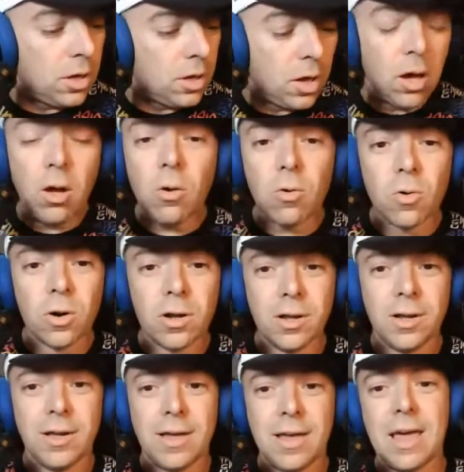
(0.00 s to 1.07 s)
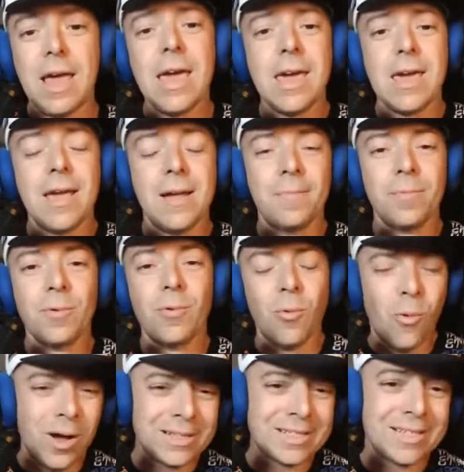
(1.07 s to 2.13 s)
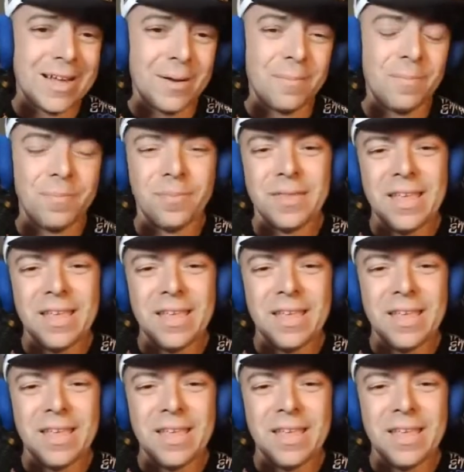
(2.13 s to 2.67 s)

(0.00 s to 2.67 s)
Oh, hey, what's up?